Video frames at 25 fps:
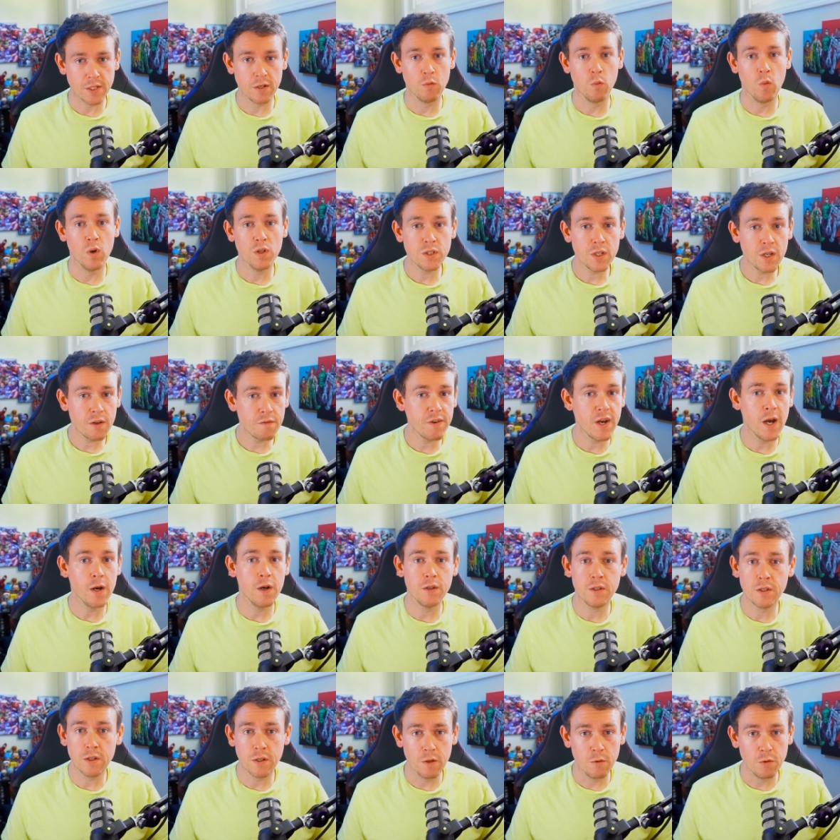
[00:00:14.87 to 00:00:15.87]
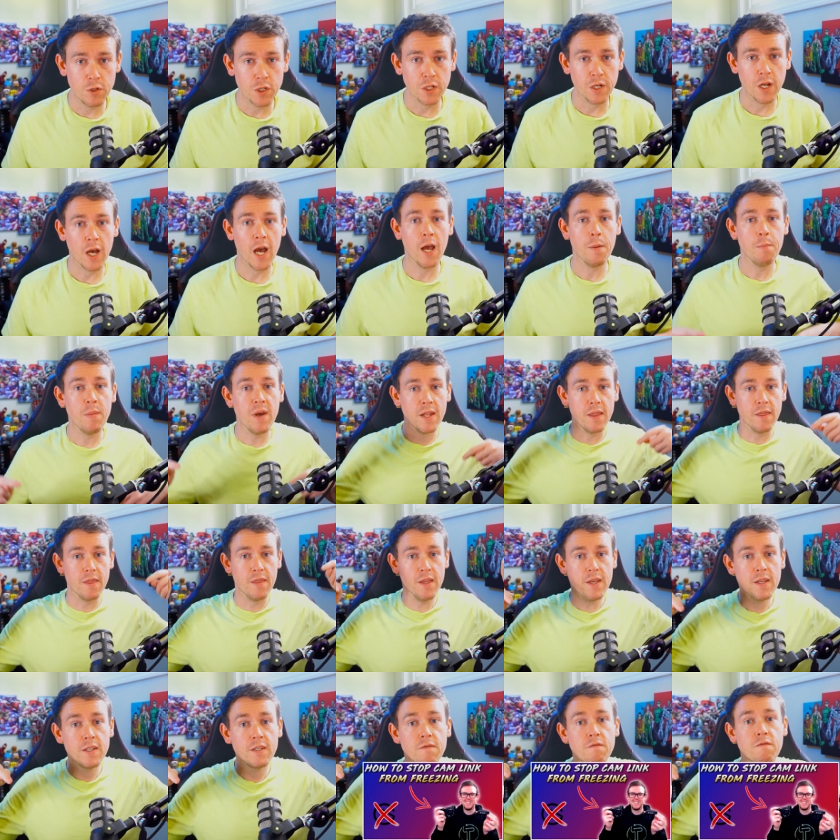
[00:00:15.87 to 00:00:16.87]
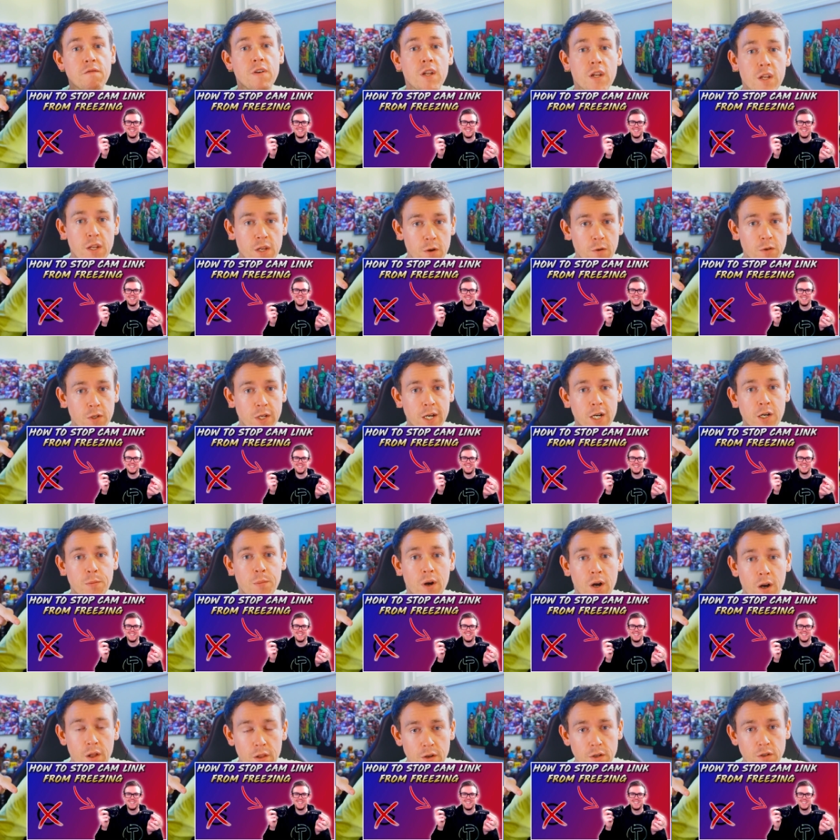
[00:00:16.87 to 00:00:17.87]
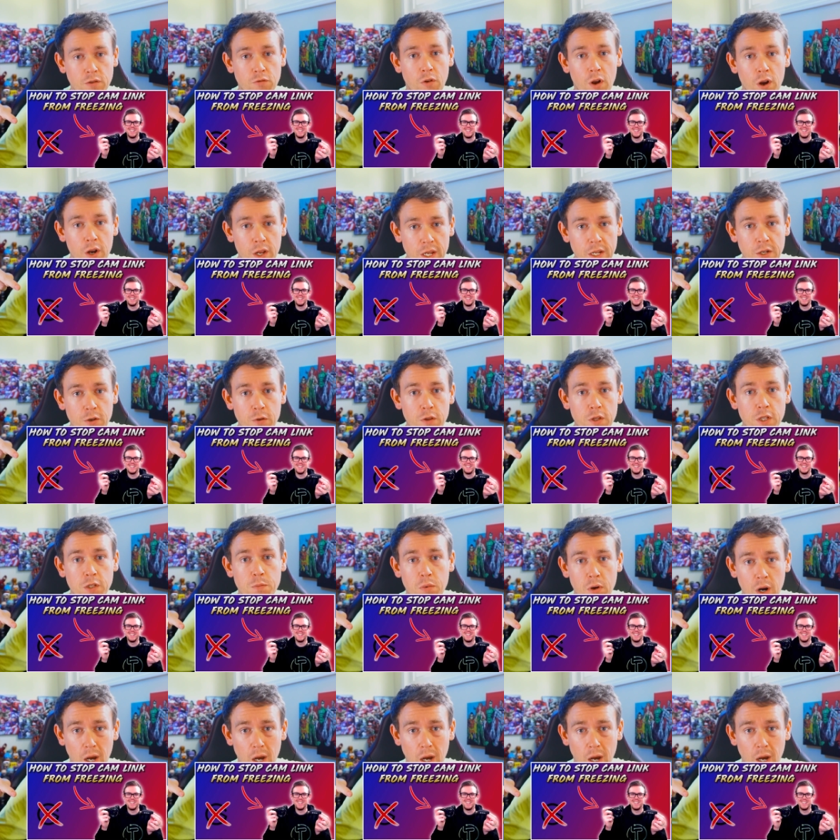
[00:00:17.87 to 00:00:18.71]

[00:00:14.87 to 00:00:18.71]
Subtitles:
and once I found a solution I made this video to help others running into this